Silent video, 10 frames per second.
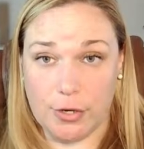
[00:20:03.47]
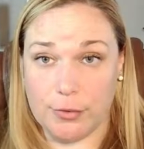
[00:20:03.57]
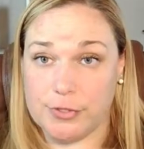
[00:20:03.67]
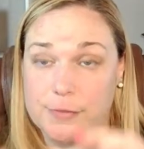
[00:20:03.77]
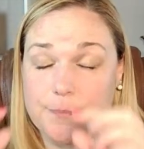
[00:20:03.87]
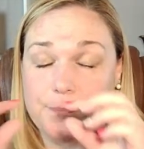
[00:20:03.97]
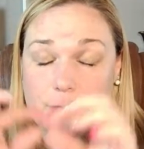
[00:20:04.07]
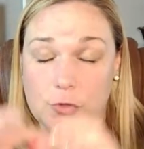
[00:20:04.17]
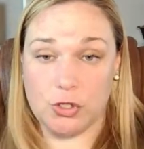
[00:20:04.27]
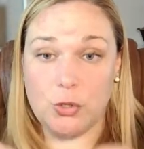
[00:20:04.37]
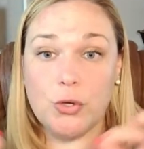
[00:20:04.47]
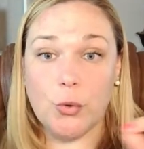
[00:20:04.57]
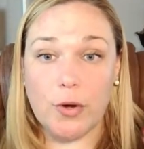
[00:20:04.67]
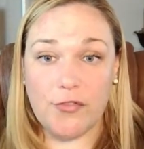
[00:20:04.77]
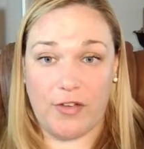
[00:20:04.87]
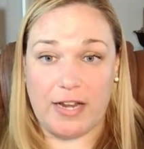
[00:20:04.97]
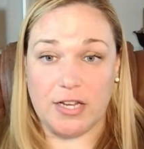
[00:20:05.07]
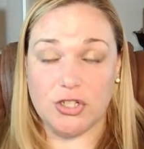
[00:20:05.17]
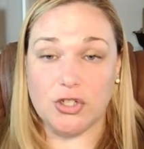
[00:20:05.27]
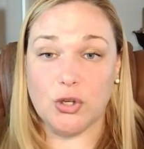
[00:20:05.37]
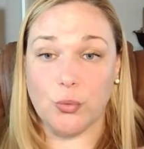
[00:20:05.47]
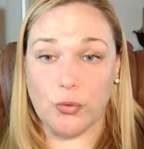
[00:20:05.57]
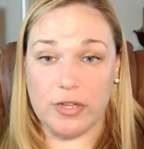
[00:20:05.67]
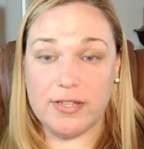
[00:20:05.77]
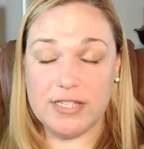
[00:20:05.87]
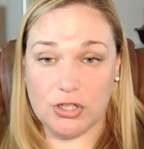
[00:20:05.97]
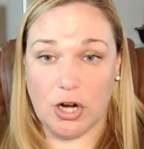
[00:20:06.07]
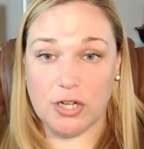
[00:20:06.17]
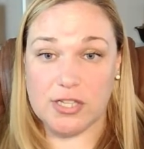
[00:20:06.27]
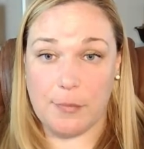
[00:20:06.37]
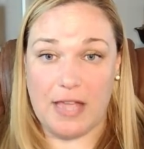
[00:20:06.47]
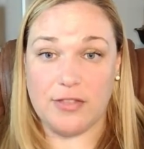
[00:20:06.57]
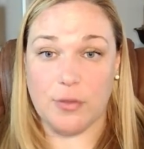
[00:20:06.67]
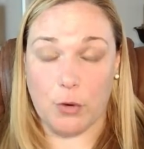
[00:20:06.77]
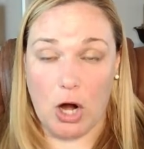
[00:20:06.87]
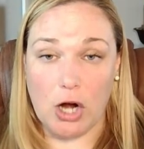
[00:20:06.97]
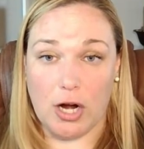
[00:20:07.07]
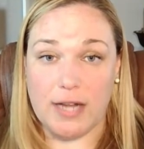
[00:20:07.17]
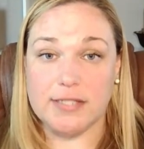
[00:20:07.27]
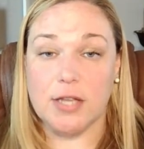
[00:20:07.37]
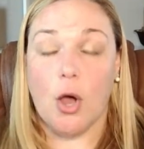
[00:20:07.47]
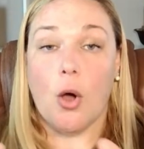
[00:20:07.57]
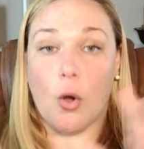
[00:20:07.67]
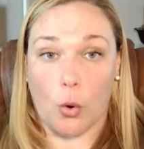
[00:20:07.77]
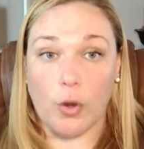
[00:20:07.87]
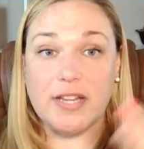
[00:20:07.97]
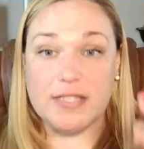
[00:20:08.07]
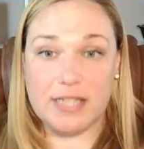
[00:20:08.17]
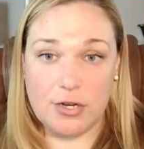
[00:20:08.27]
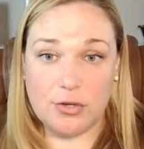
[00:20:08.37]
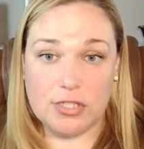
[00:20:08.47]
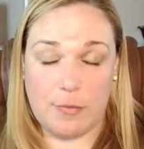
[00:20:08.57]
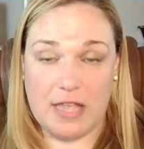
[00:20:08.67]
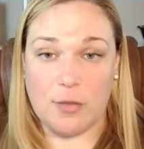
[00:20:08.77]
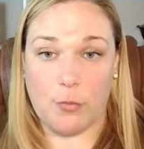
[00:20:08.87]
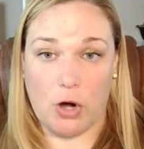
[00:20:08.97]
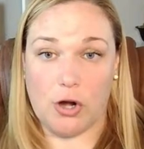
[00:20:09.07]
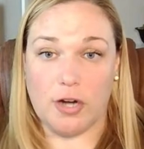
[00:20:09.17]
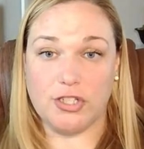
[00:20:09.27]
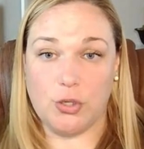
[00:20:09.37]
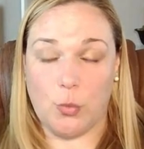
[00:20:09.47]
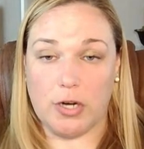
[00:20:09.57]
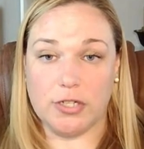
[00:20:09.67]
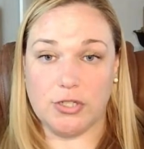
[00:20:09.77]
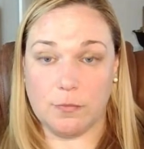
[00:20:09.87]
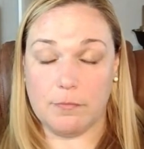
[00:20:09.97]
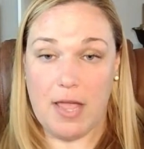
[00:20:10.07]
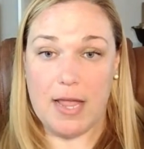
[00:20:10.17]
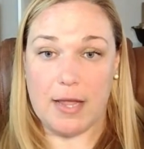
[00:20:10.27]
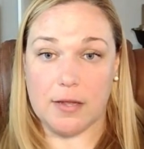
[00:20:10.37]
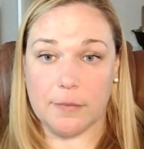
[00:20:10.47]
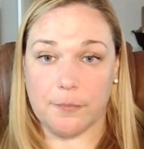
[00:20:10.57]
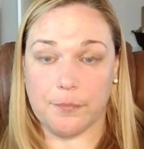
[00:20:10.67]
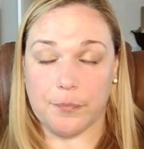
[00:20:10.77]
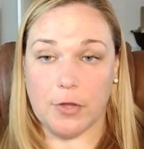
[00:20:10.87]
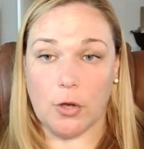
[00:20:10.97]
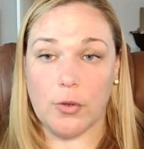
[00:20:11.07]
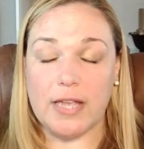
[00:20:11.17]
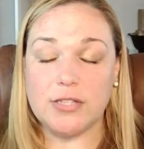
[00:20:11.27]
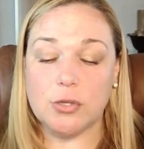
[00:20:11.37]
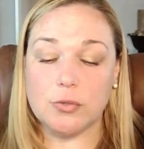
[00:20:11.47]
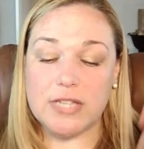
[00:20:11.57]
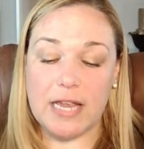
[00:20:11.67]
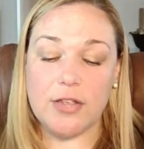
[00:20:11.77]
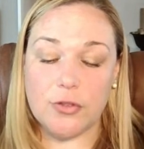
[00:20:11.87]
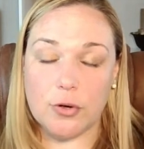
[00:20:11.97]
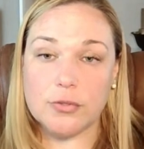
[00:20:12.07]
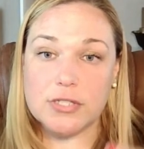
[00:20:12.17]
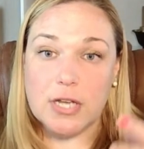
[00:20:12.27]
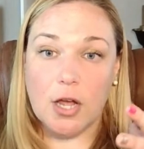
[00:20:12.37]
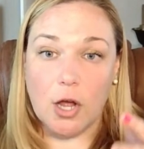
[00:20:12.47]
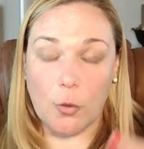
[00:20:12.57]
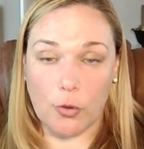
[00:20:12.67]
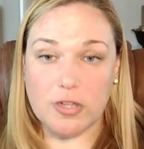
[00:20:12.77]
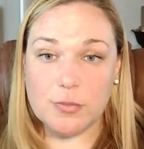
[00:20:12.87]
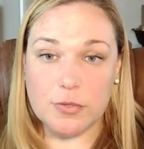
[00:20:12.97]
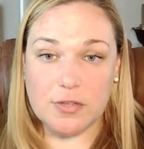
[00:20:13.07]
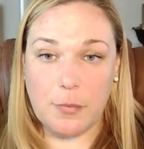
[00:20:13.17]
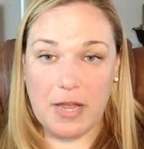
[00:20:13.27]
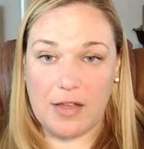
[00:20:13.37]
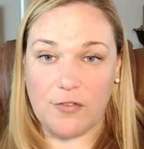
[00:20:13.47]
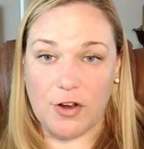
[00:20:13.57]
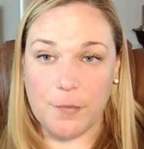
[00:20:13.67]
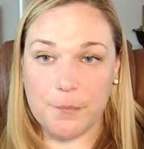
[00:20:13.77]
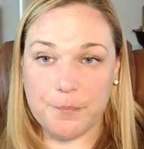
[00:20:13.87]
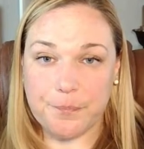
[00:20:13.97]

those to your advantage to really start to make the progress or continue to make the progress you want to make. Okay, so take those principles of behavior,